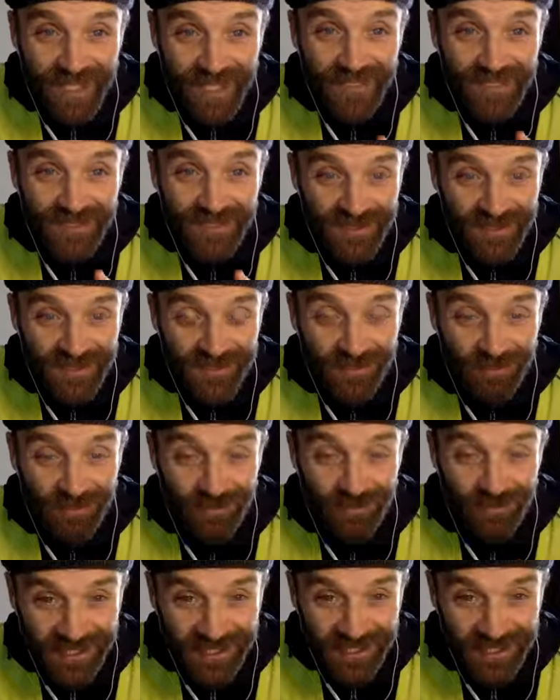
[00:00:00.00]
Jesus
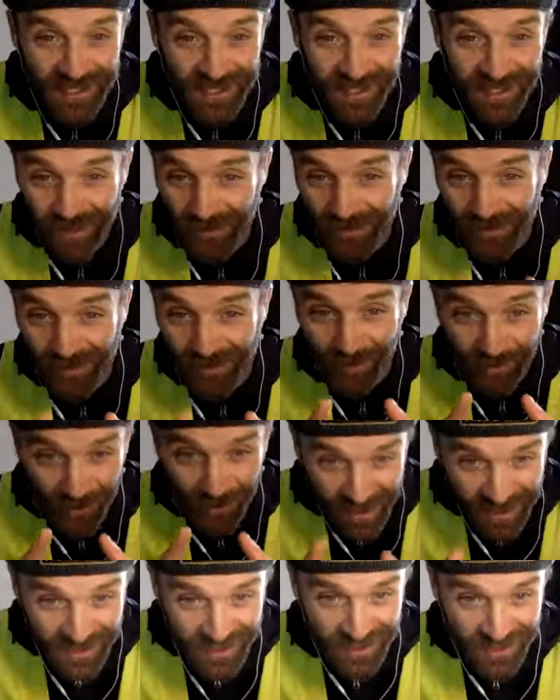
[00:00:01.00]
Christ, the
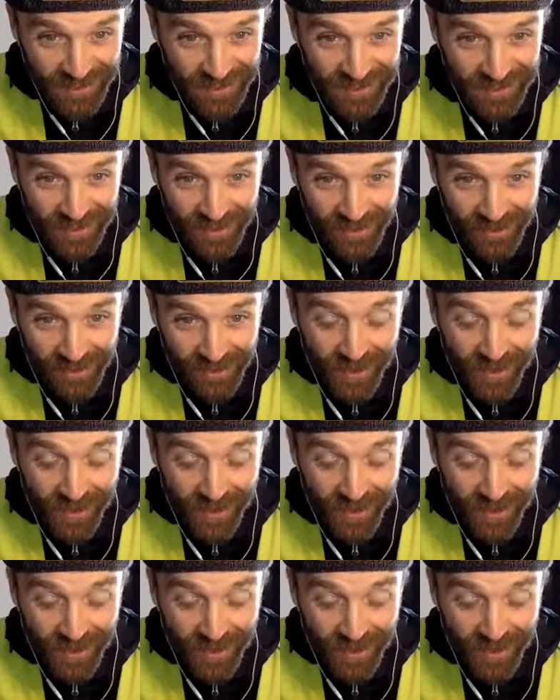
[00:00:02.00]
righteous.